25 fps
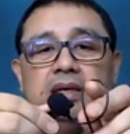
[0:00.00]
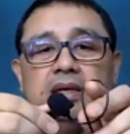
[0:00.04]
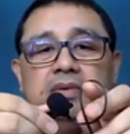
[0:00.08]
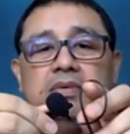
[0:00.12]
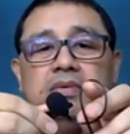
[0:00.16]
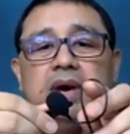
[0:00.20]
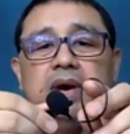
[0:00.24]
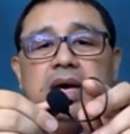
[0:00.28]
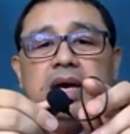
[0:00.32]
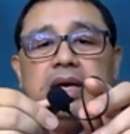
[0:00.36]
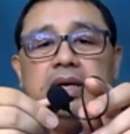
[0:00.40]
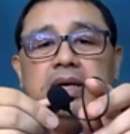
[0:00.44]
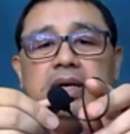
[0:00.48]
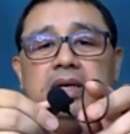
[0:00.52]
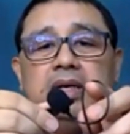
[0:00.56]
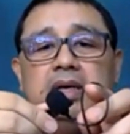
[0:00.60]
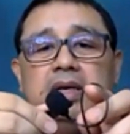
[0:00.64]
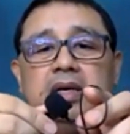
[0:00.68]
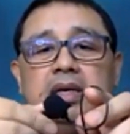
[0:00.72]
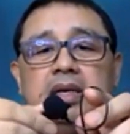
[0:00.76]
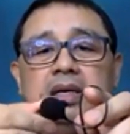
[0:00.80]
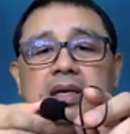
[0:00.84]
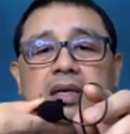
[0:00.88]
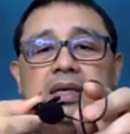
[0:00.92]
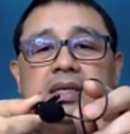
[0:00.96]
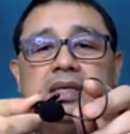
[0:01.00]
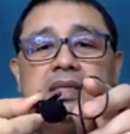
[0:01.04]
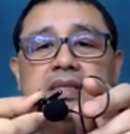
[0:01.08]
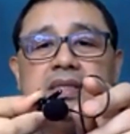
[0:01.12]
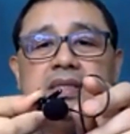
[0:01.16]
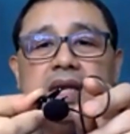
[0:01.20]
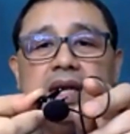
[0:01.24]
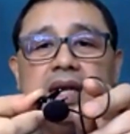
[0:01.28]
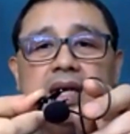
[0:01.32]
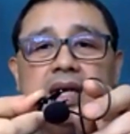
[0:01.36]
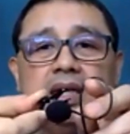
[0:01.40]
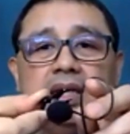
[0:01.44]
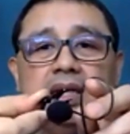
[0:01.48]
wire.
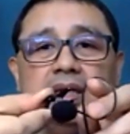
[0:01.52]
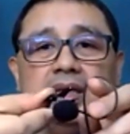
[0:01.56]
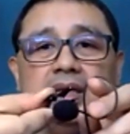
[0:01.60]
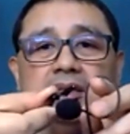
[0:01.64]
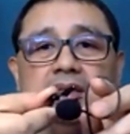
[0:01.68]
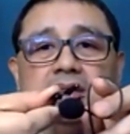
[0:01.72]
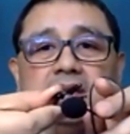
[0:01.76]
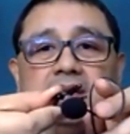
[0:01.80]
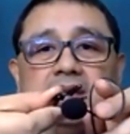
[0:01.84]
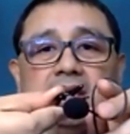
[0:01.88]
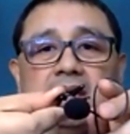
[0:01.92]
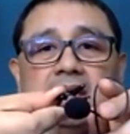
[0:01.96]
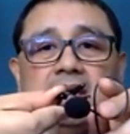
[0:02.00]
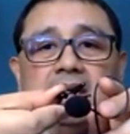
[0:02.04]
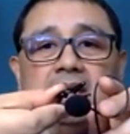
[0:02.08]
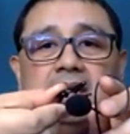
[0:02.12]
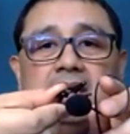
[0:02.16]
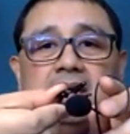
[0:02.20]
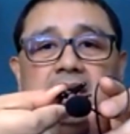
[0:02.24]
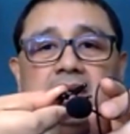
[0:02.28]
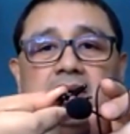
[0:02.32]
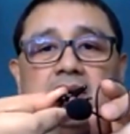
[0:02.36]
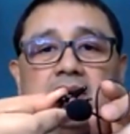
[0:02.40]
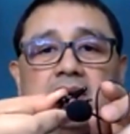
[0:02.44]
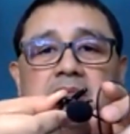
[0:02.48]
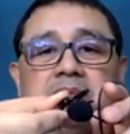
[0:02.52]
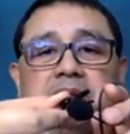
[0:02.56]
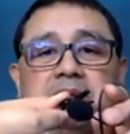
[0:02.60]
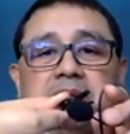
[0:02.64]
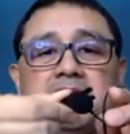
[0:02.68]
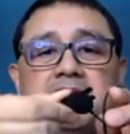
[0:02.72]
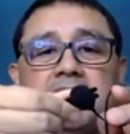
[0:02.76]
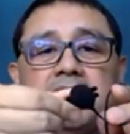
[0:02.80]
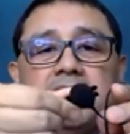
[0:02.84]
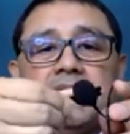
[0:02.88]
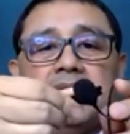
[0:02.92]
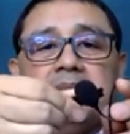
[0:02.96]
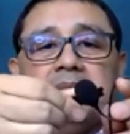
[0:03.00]
Second is they open
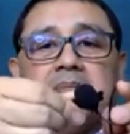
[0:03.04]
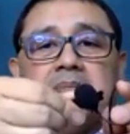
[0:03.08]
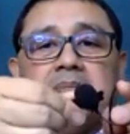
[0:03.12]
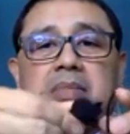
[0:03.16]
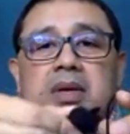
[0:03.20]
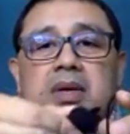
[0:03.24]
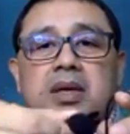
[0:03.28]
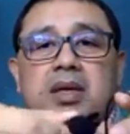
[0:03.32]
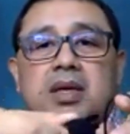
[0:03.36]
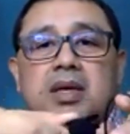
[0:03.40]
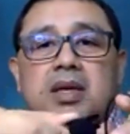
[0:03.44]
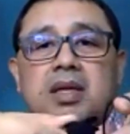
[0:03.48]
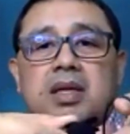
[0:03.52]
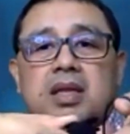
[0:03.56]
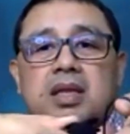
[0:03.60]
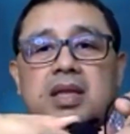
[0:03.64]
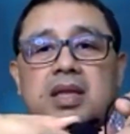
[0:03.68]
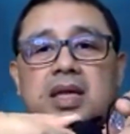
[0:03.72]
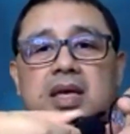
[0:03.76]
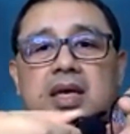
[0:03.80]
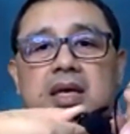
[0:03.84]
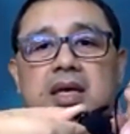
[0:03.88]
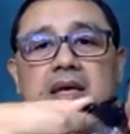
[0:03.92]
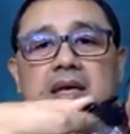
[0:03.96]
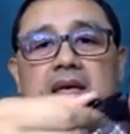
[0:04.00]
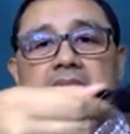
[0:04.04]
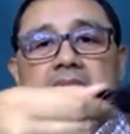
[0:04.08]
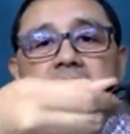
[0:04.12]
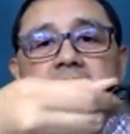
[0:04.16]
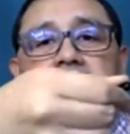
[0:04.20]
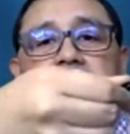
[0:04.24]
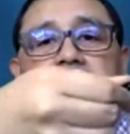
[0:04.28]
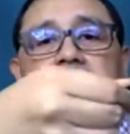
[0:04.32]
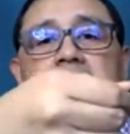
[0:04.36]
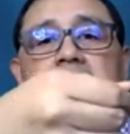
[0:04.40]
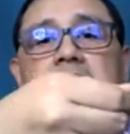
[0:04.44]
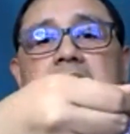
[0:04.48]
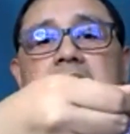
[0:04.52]
the clip, they
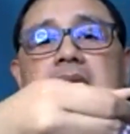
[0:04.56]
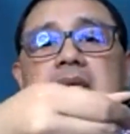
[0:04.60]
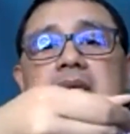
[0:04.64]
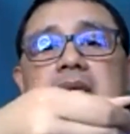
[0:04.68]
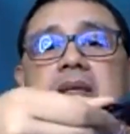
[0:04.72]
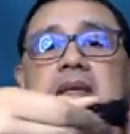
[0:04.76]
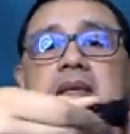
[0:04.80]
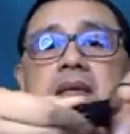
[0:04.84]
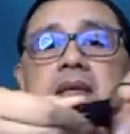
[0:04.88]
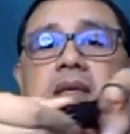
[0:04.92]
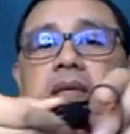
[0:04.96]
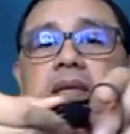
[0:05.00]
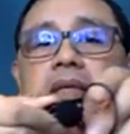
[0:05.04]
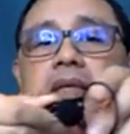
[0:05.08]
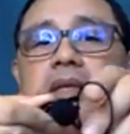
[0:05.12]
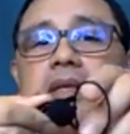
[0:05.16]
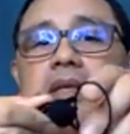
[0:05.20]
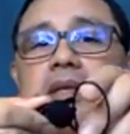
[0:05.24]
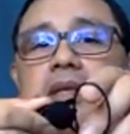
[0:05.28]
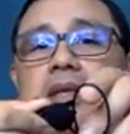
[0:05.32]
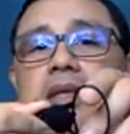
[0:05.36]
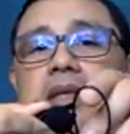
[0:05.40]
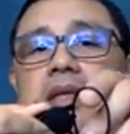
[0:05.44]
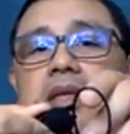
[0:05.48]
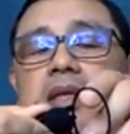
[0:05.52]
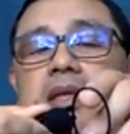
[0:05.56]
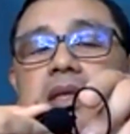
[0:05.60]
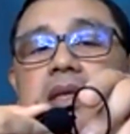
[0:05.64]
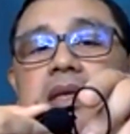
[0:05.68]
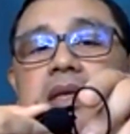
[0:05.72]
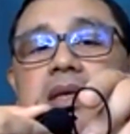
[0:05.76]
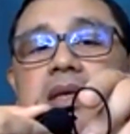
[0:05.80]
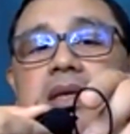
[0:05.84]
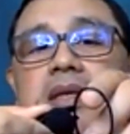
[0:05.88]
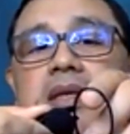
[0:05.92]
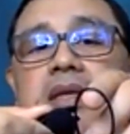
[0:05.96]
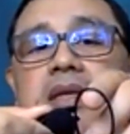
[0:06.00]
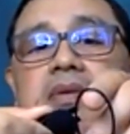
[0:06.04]
insert
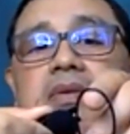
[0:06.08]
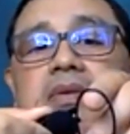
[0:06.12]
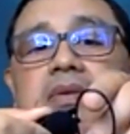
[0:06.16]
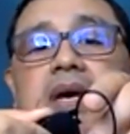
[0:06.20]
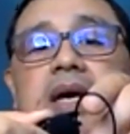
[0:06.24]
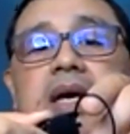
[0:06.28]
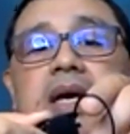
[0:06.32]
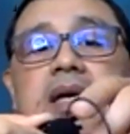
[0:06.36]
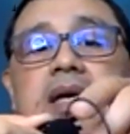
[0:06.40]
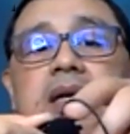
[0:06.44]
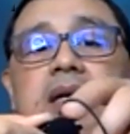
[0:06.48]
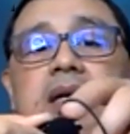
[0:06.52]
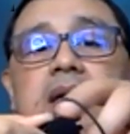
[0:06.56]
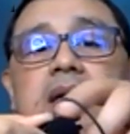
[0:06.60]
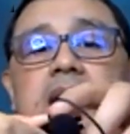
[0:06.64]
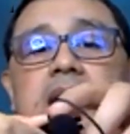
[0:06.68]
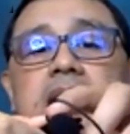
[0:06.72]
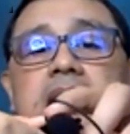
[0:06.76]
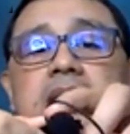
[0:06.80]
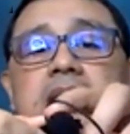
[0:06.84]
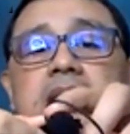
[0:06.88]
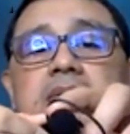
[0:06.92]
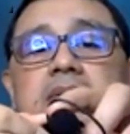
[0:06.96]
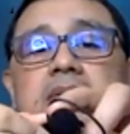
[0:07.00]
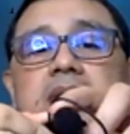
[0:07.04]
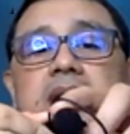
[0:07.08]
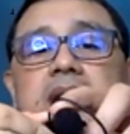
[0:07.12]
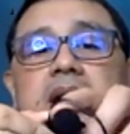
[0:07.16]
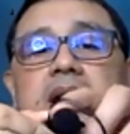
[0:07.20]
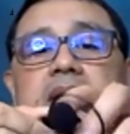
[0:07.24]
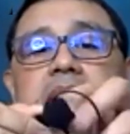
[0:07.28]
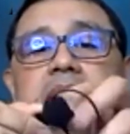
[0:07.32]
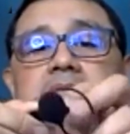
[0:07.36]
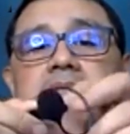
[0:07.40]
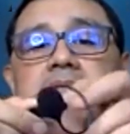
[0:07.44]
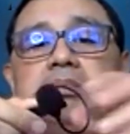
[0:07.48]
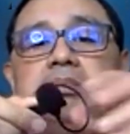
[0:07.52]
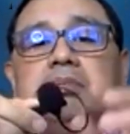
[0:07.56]
the wire into the
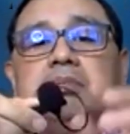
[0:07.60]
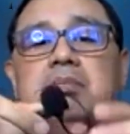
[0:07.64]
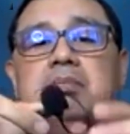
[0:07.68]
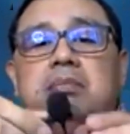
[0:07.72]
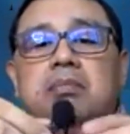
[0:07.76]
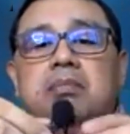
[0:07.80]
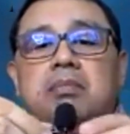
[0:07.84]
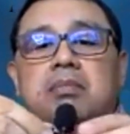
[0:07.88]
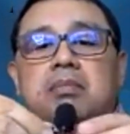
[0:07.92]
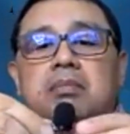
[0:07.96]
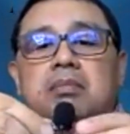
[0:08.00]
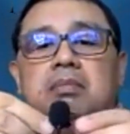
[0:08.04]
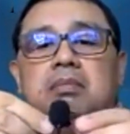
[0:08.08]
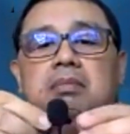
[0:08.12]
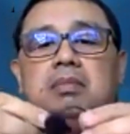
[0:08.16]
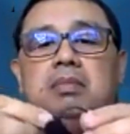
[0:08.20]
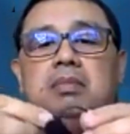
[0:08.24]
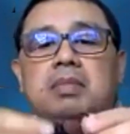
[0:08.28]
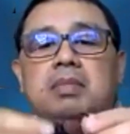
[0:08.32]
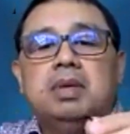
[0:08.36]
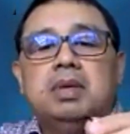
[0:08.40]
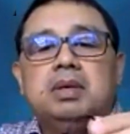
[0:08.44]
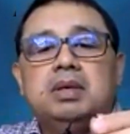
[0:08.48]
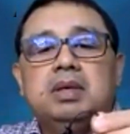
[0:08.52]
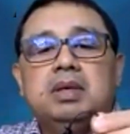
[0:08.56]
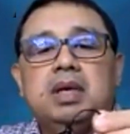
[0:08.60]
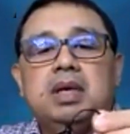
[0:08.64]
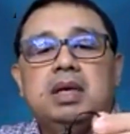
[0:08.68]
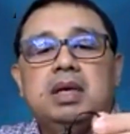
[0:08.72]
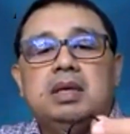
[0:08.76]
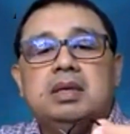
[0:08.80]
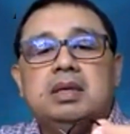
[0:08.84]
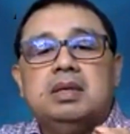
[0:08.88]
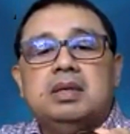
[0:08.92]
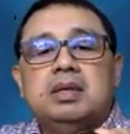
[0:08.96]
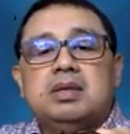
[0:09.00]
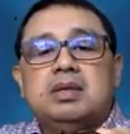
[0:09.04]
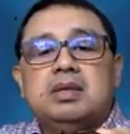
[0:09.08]
clip. Okay,
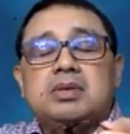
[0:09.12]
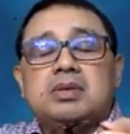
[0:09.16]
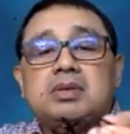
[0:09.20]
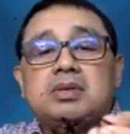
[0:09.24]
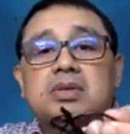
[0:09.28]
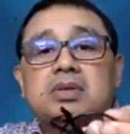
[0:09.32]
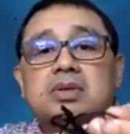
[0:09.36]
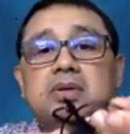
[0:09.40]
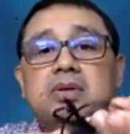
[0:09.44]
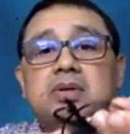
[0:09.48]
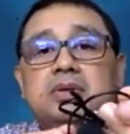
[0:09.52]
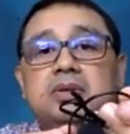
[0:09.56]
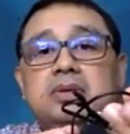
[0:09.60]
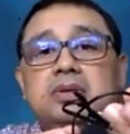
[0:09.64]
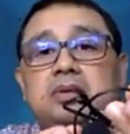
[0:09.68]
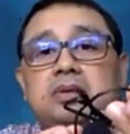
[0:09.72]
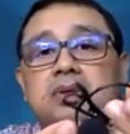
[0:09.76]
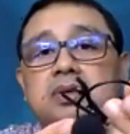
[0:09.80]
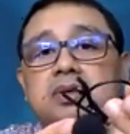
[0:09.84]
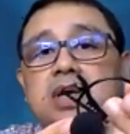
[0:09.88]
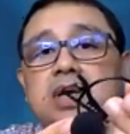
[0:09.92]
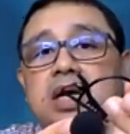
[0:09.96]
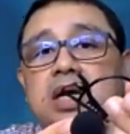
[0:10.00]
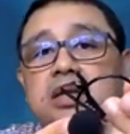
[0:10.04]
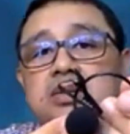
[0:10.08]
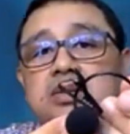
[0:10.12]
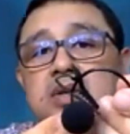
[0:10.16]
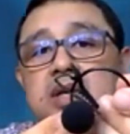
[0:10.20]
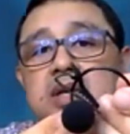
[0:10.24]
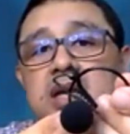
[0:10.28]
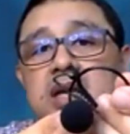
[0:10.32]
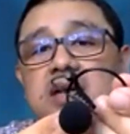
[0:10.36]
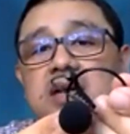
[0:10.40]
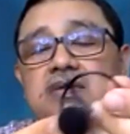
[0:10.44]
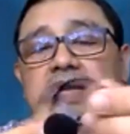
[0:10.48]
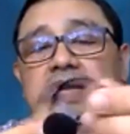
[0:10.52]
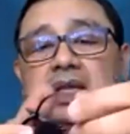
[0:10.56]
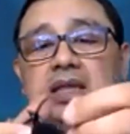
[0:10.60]
so you actually
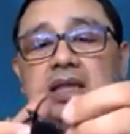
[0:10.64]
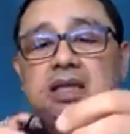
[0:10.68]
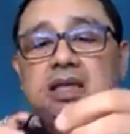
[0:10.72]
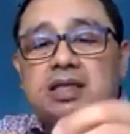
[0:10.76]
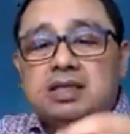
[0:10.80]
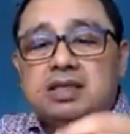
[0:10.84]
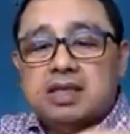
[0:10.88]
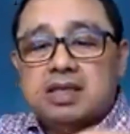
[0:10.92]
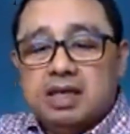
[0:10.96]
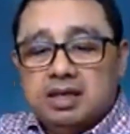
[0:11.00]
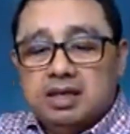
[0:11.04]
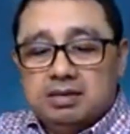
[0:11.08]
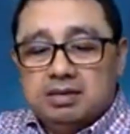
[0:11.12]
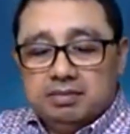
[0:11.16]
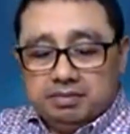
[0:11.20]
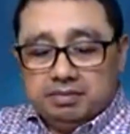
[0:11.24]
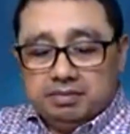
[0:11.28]
have that inside,